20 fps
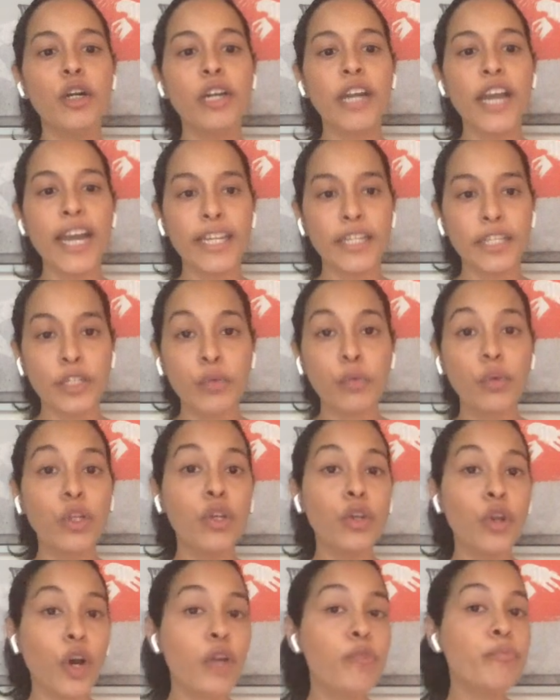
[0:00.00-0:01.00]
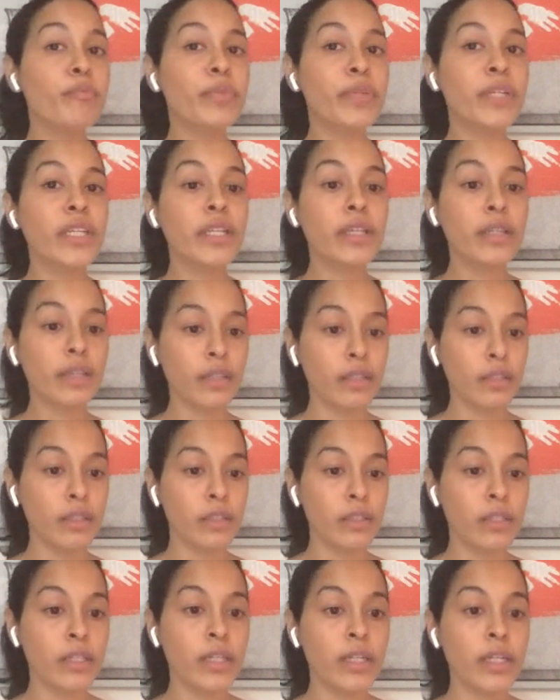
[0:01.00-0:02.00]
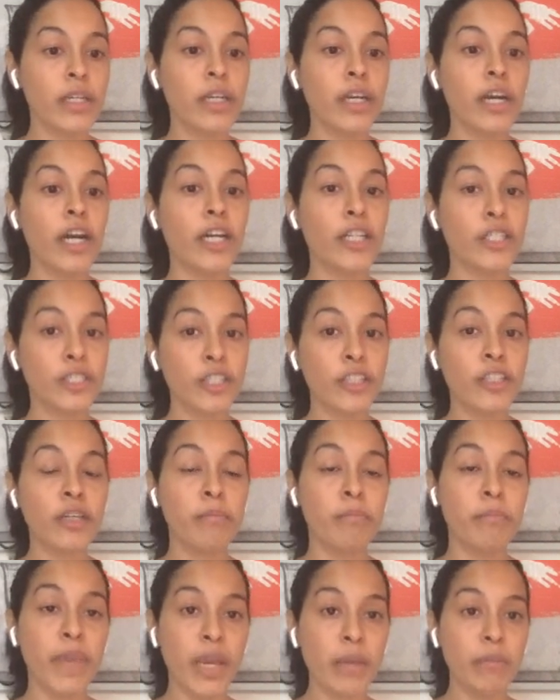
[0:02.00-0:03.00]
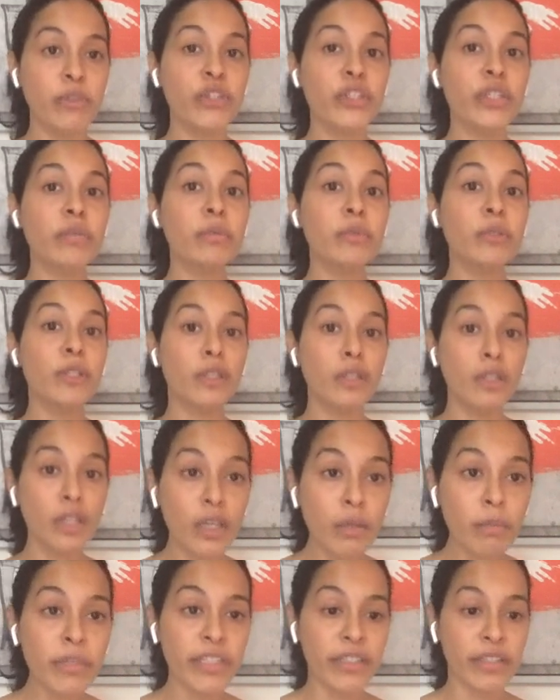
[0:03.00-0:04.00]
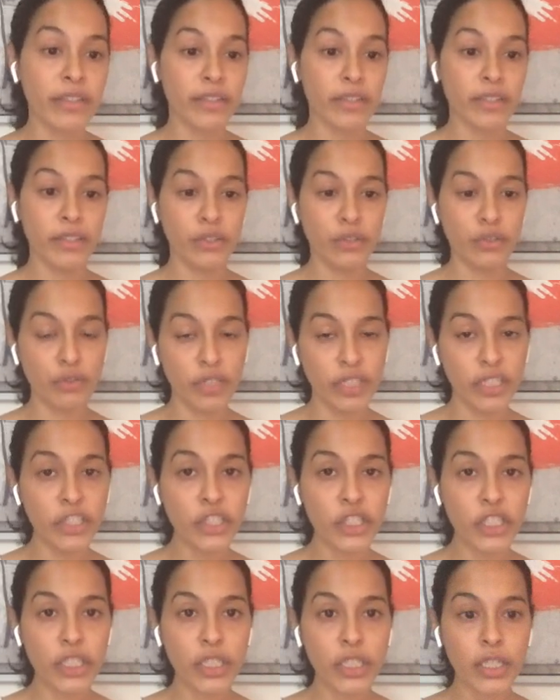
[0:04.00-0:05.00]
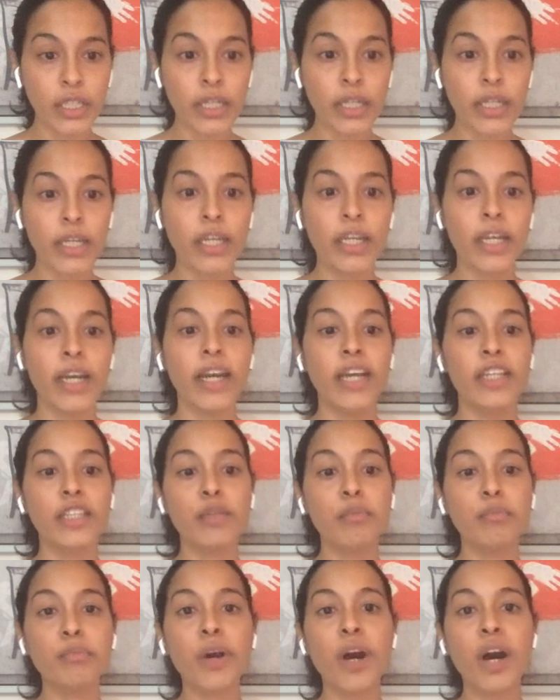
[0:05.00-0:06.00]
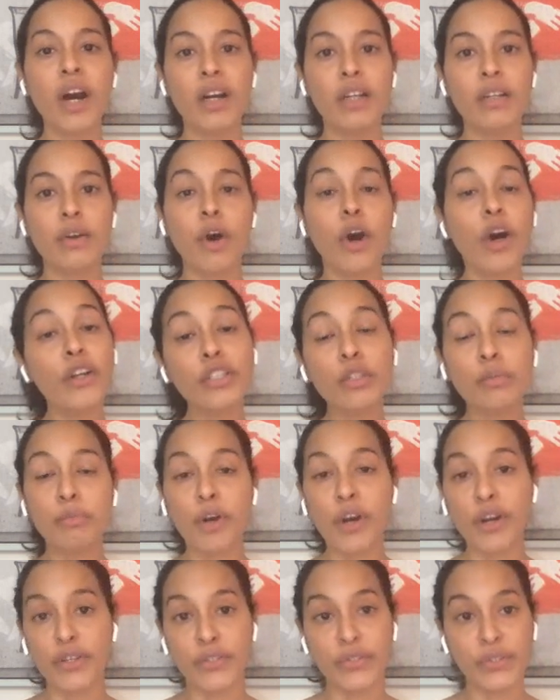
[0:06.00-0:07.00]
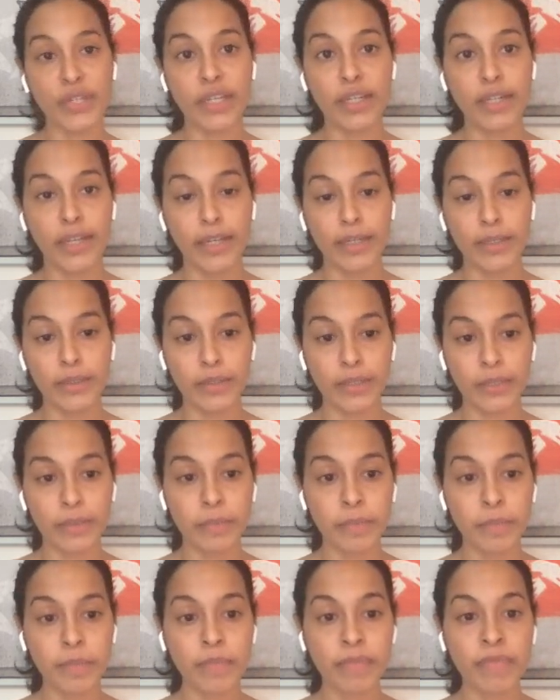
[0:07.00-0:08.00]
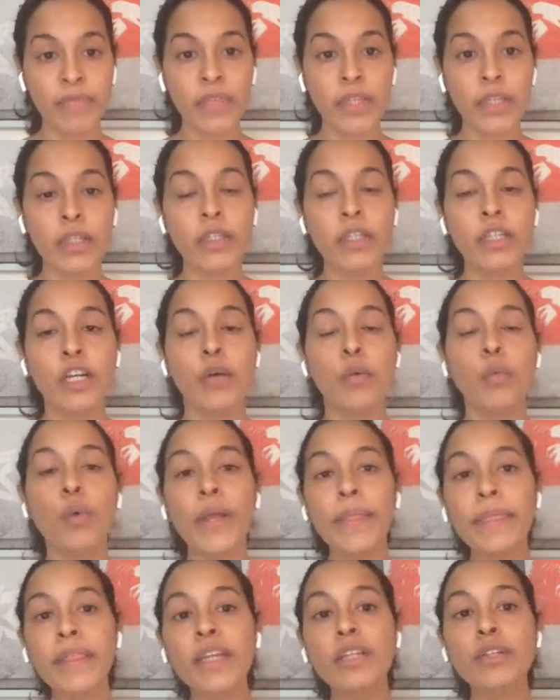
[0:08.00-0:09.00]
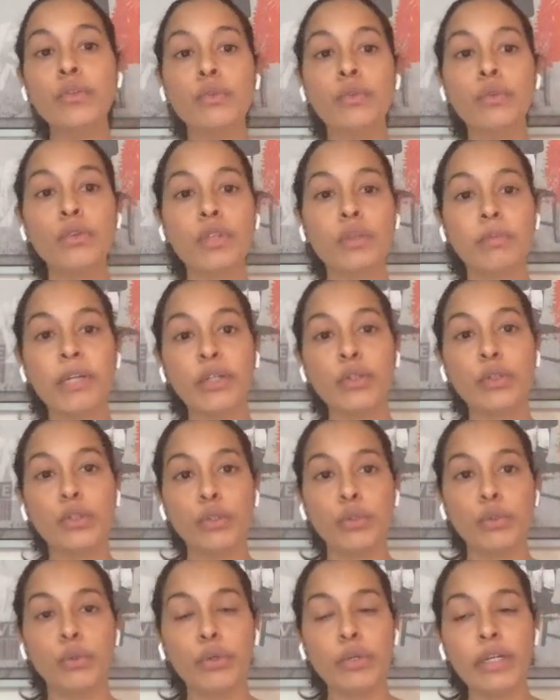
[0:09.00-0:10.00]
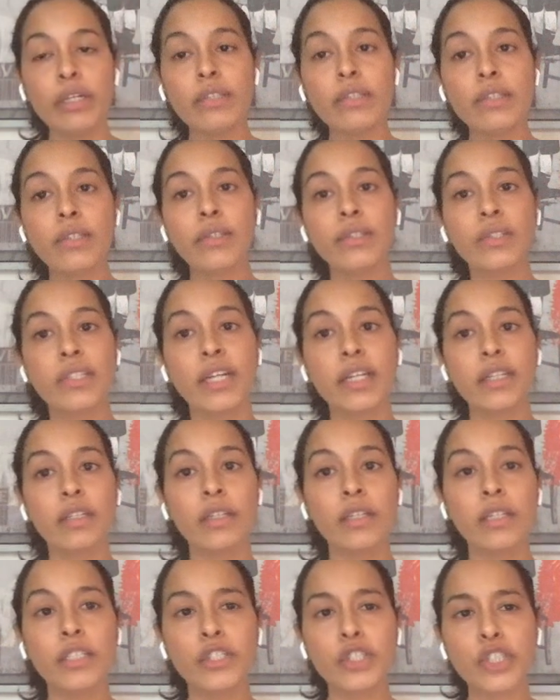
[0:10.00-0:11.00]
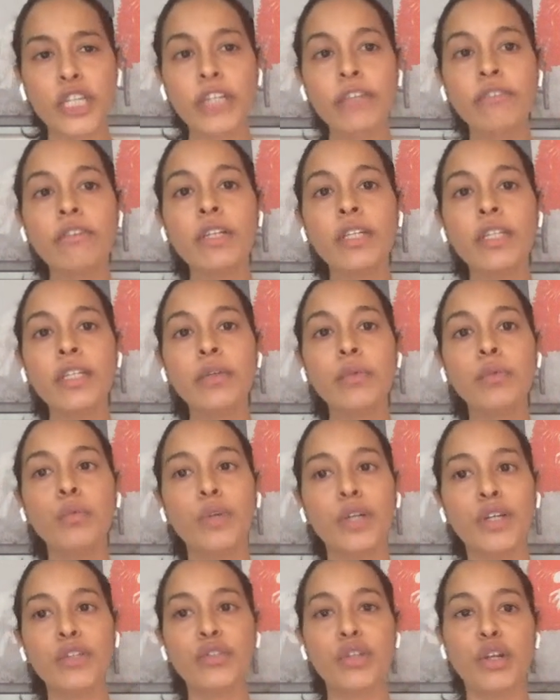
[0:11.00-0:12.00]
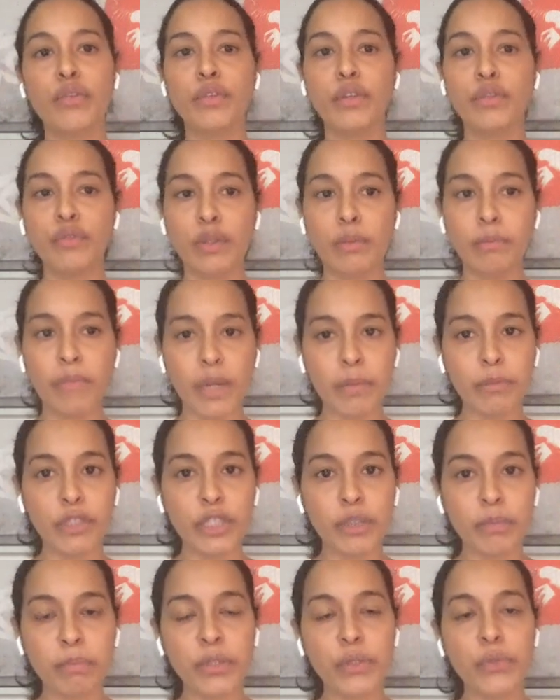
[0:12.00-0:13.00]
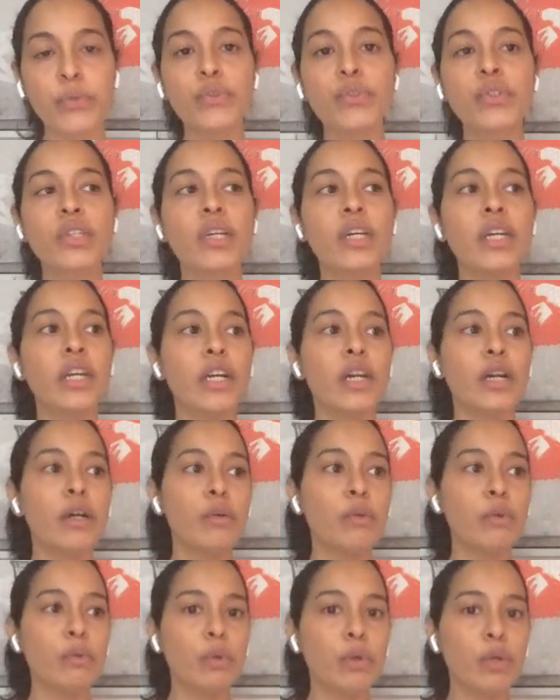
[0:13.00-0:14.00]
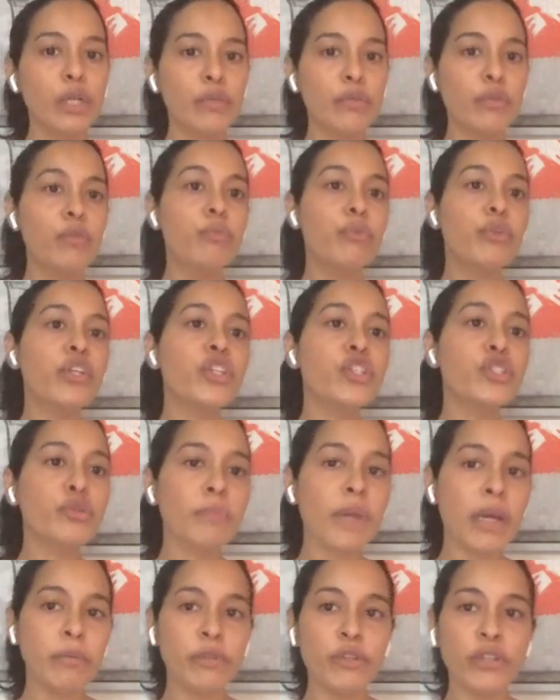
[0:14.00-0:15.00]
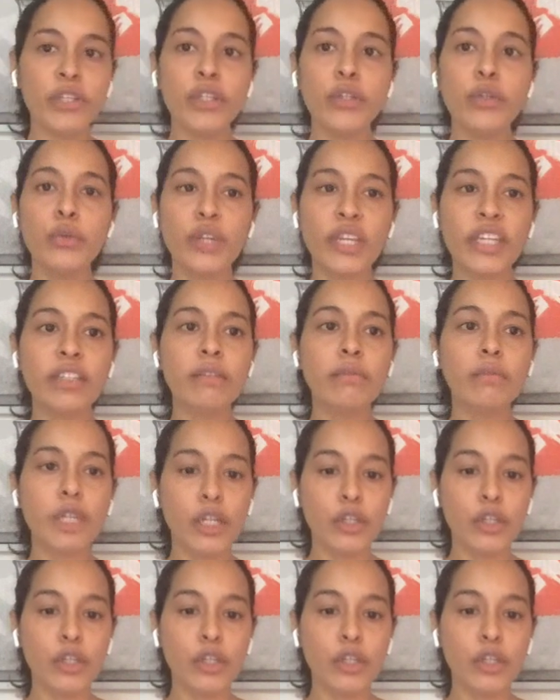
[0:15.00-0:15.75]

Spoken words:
and it will not be killed until the memory limit is reached and the pod is unhealthy. One thing to note about QoS is that it generally works off of the memory, because if you breach memory, you can